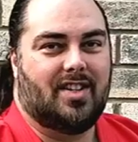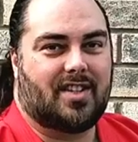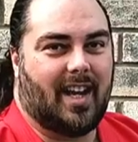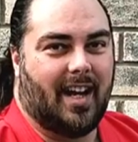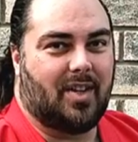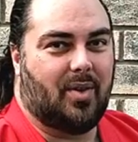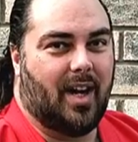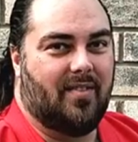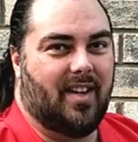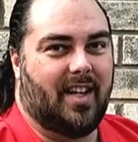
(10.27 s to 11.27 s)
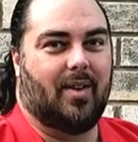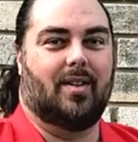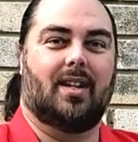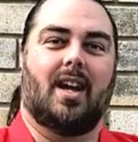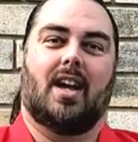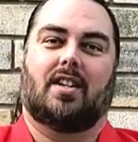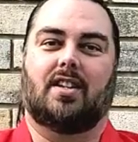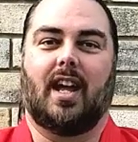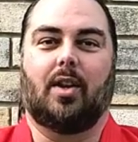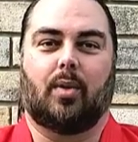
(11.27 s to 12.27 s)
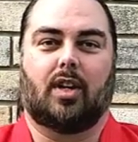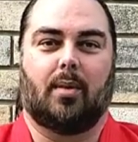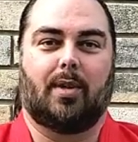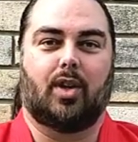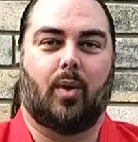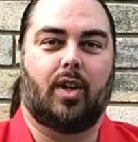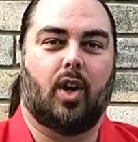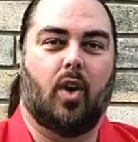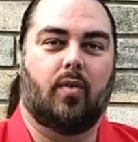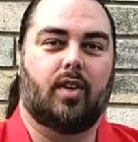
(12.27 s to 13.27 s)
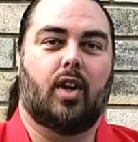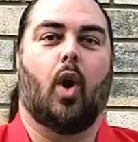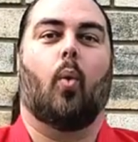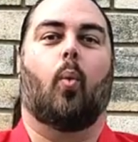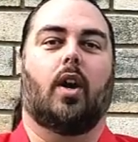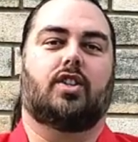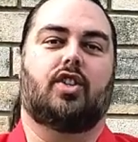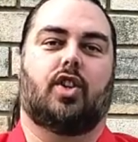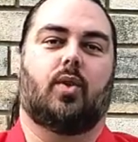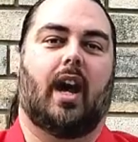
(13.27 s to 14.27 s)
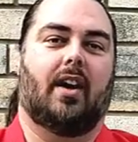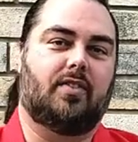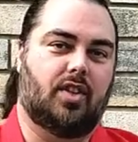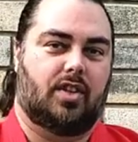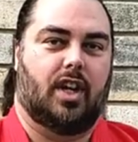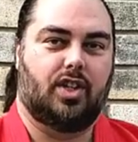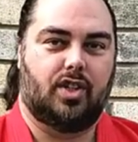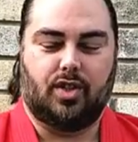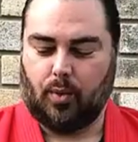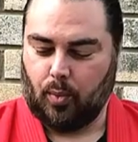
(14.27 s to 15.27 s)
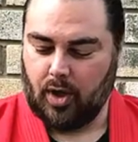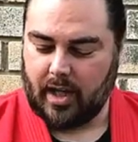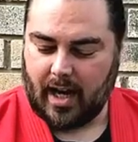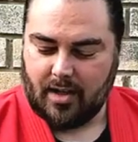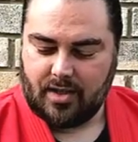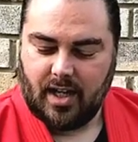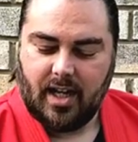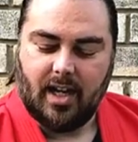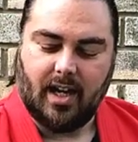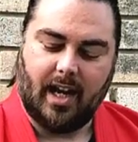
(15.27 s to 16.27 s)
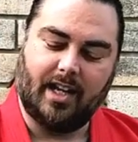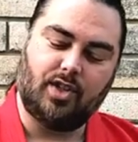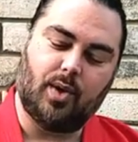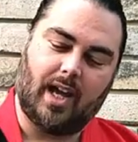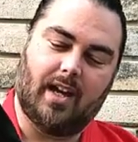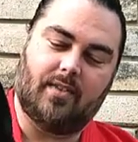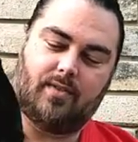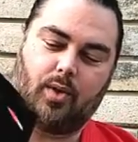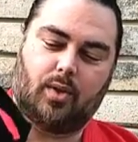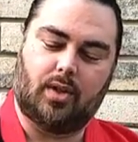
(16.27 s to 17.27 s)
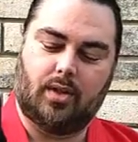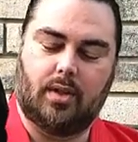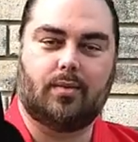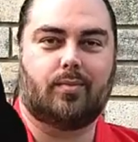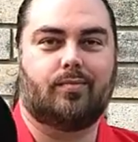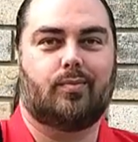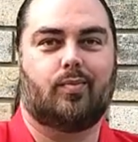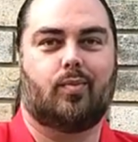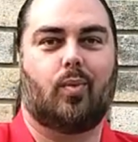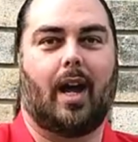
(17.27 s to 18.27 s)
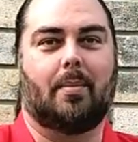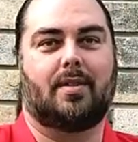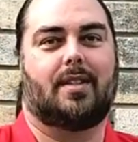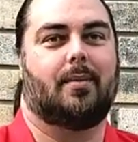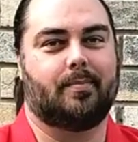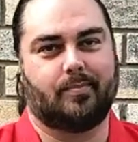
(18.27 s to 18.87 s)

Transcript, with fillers: Scotty Karate video. Today we're going to be going over what to do after you're done your workout and you have your wraps.